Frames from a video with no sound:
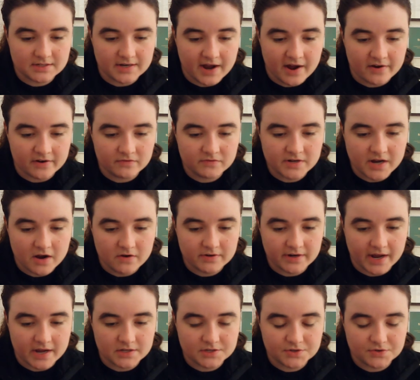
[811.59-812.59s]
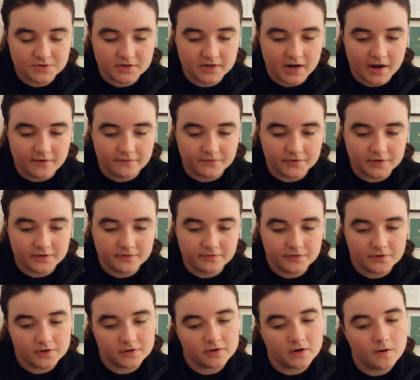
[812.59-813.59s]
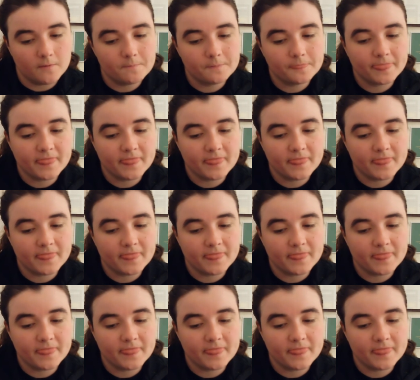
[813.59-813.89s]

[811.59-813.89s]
to out-of-town guests who had come for the funeral.